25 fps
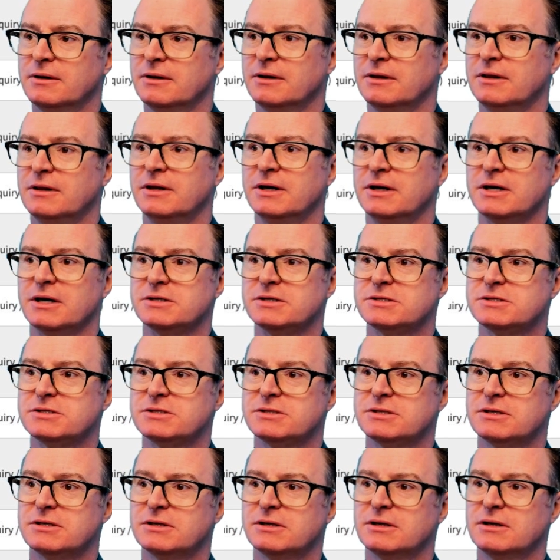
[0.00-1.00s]
this.
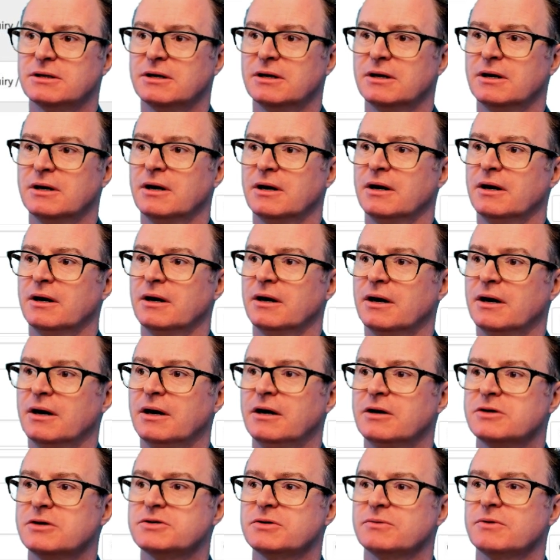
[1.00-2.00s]
And
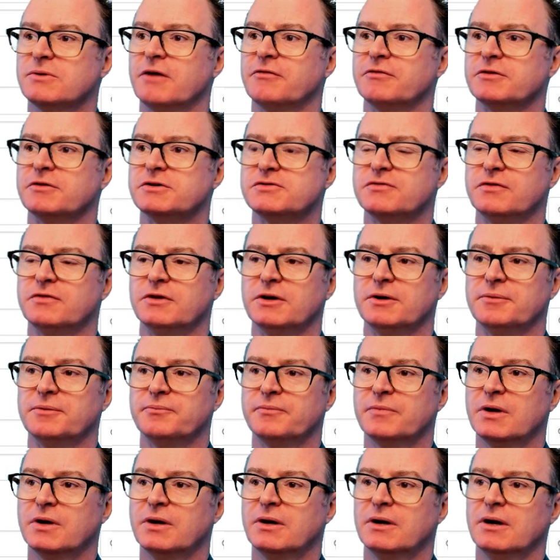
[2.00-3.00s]
here's a reference field.
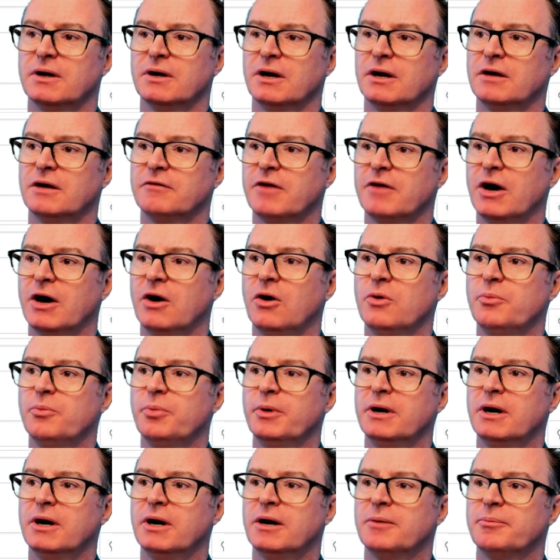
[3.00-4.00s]
And if I
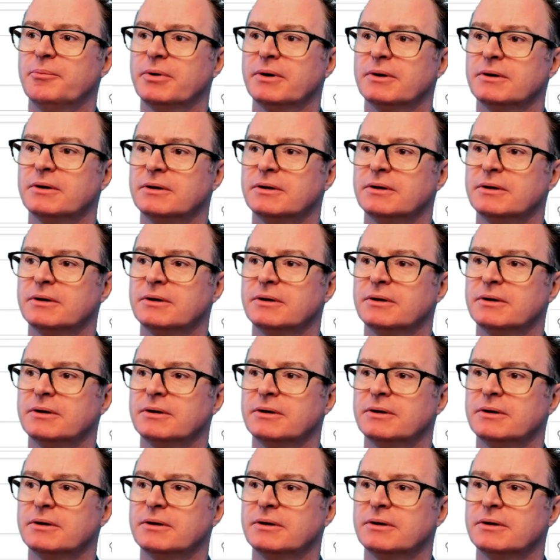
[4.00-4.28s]
open up